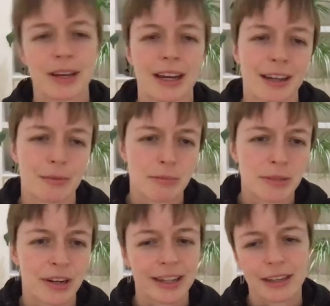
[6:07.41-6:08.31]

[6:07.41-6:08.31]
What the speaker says: in Munich,